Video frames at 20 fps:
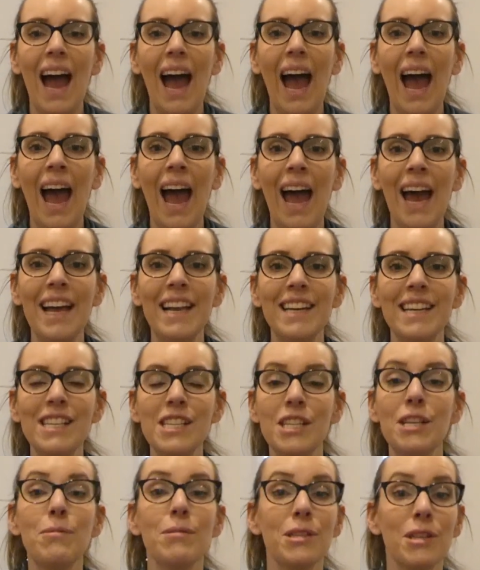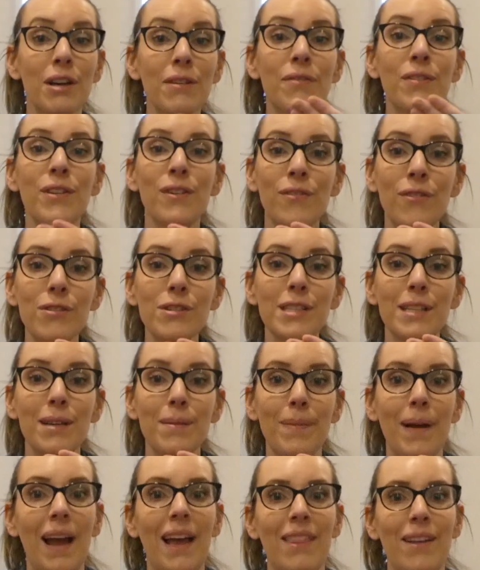And she was good for the first little
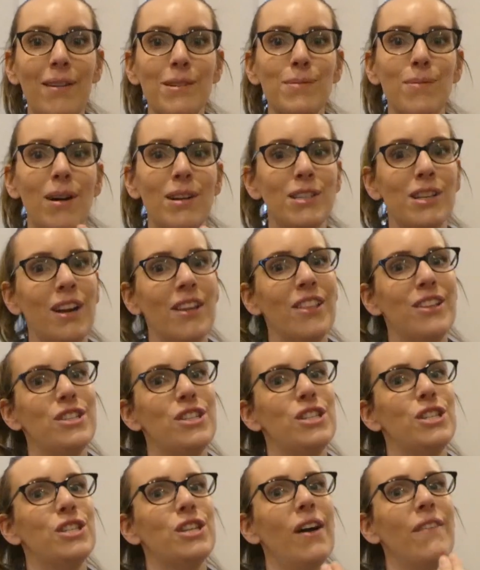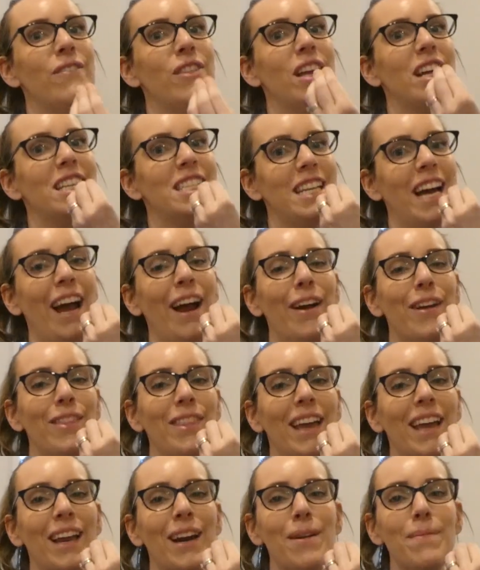bit, and I was watching her, and then she shoved the entire
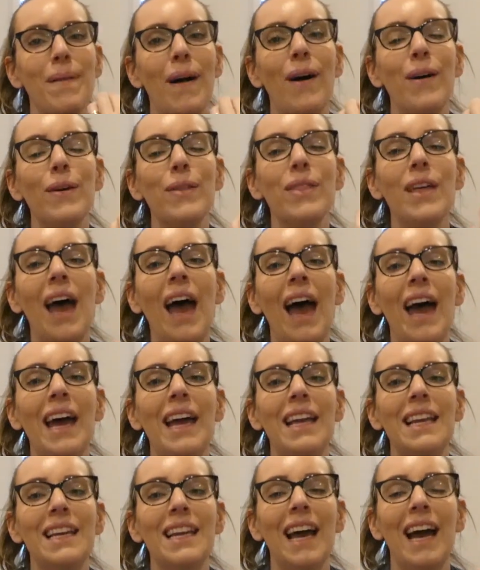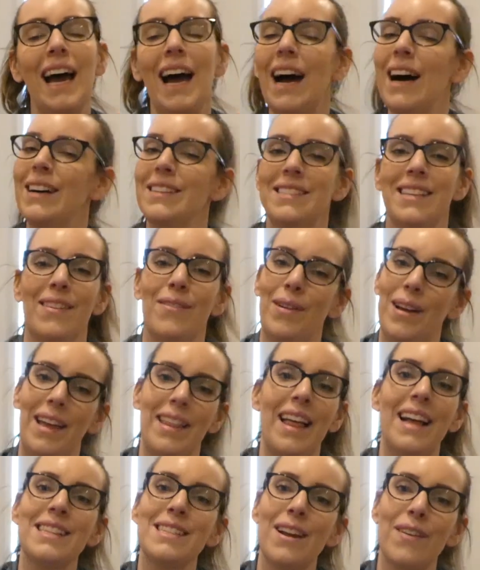thing in her mouth. And I was like, okay,
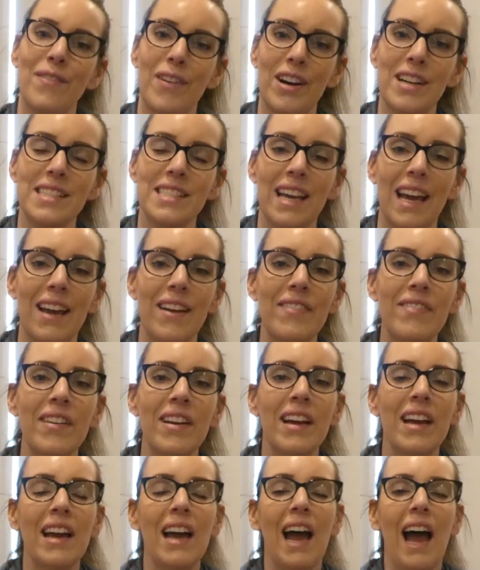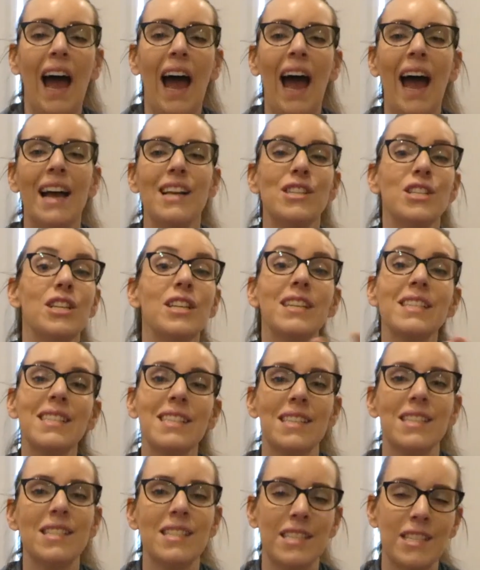that's not very safe. And
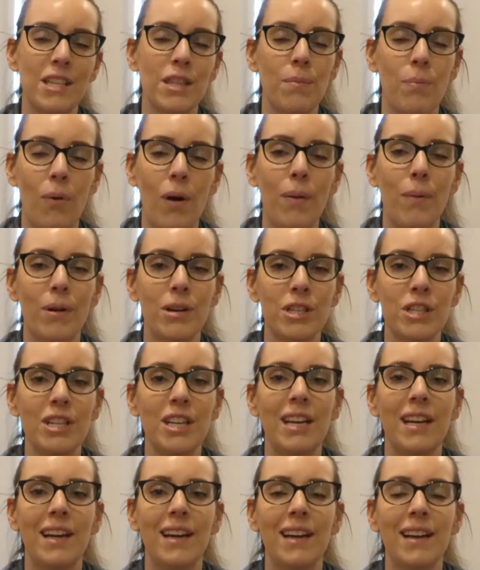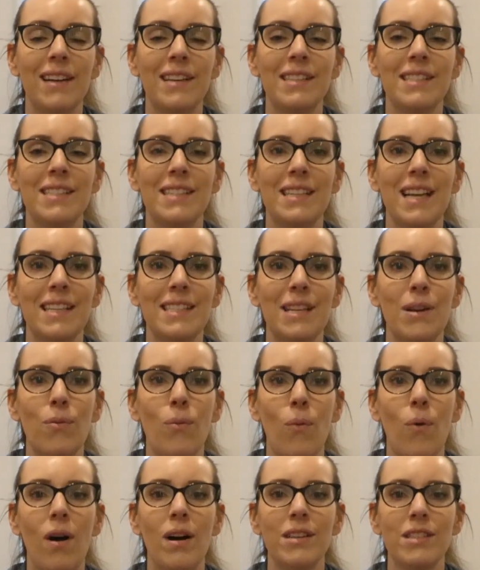she's to the point where she
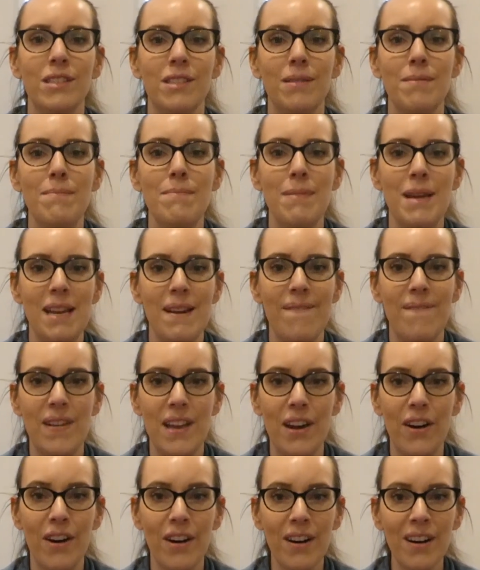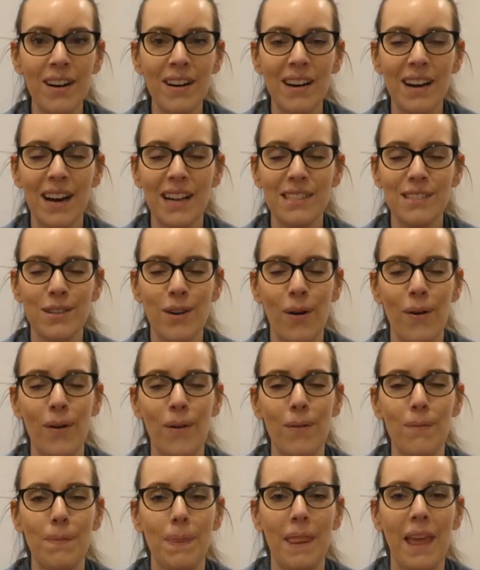doesn't want me to feed her.
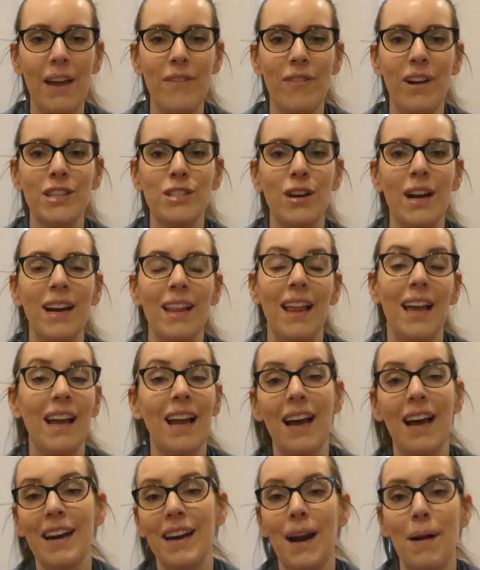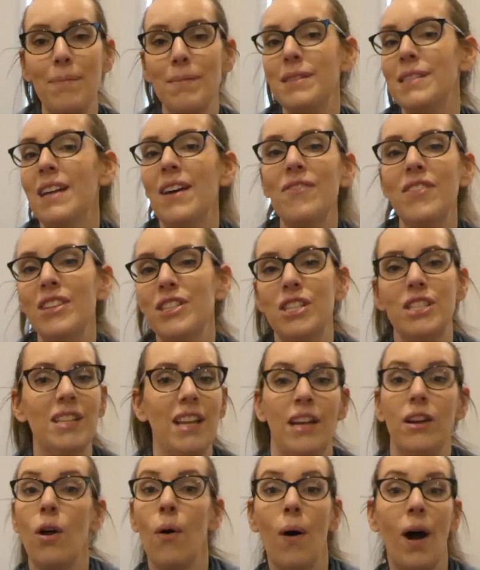So if I try to like cut it up and stuff, then she's
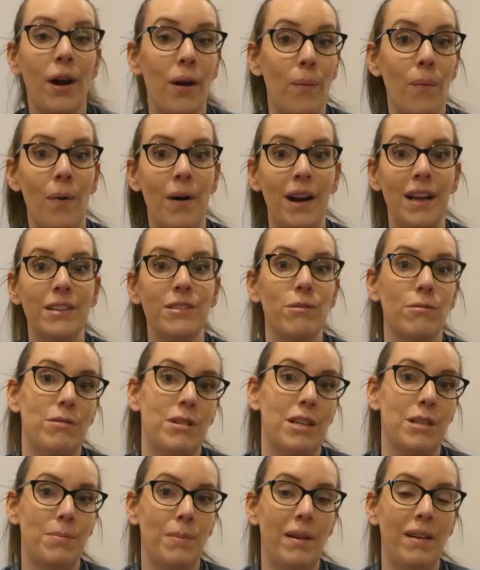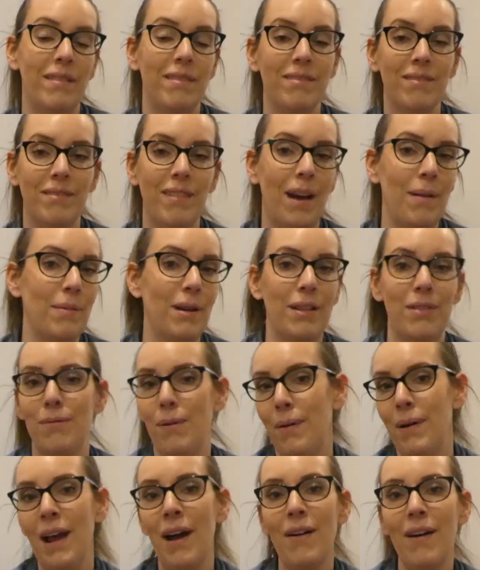like, no, I don't want it. Don't touch me. I'm gonna
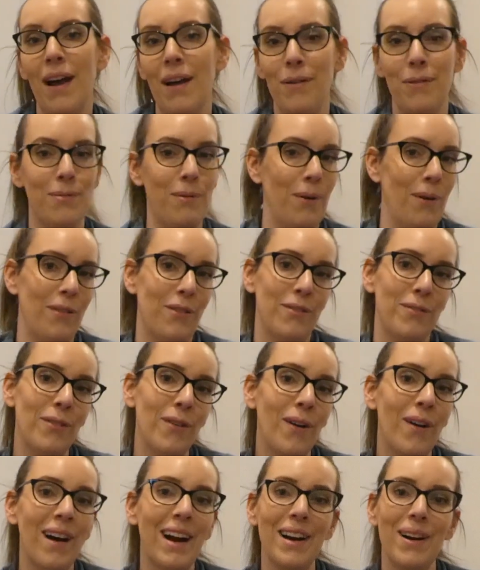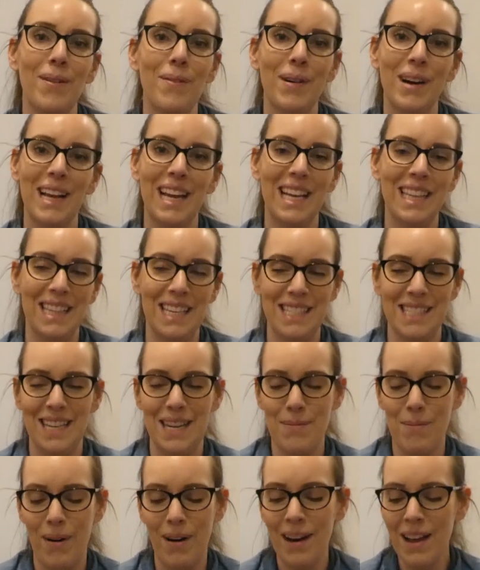throw it out. I throw it on the floor. I don't want to eat this
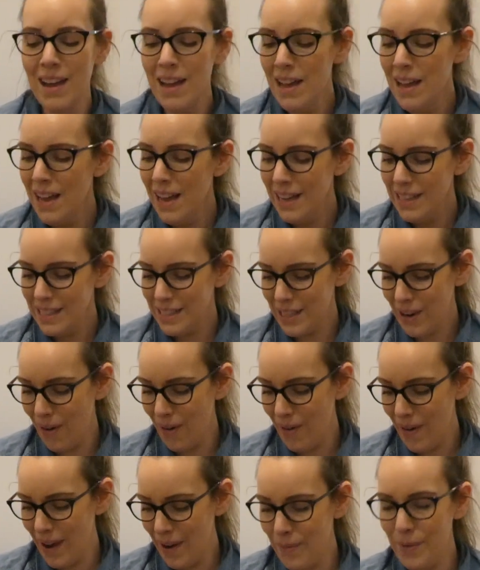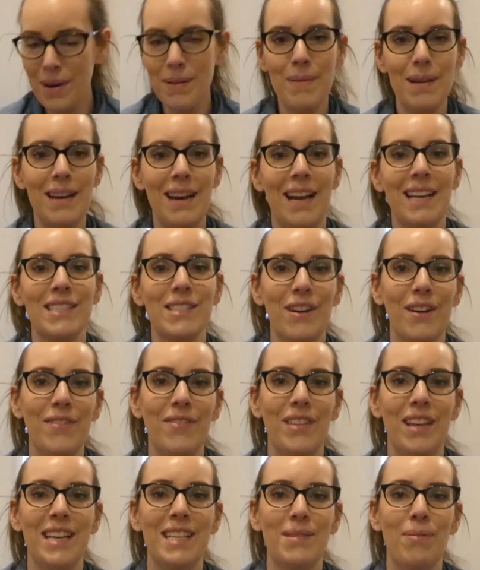anymore. So it would have been nicer
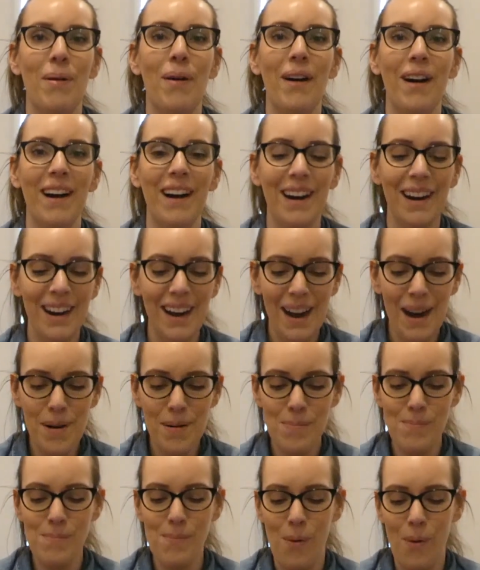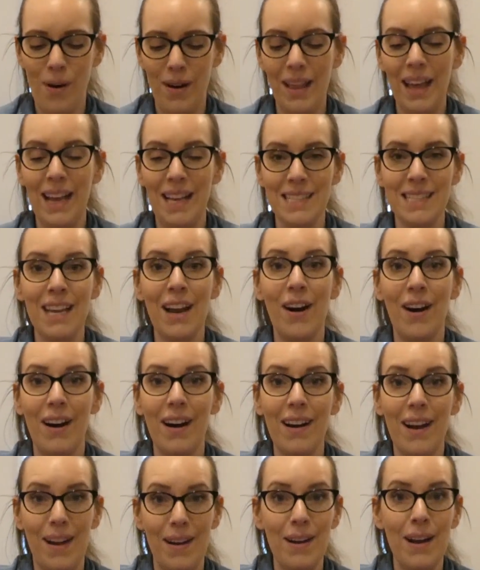if these were more like, is
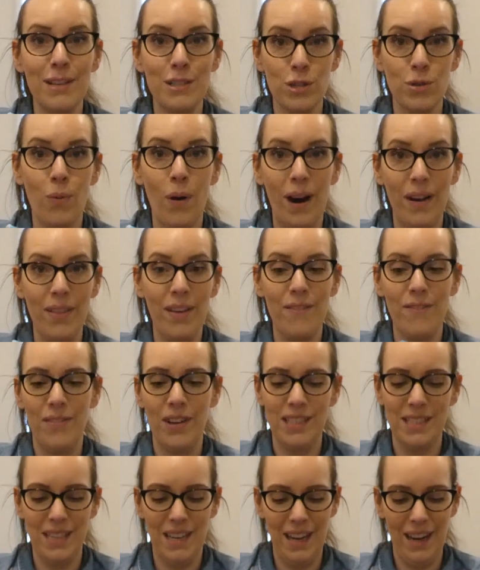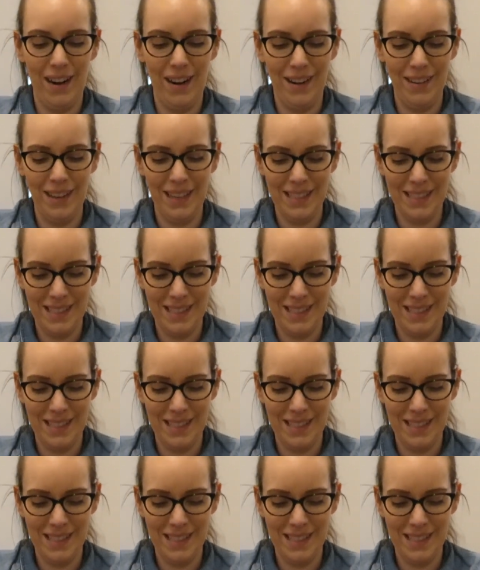there a square that fits in here?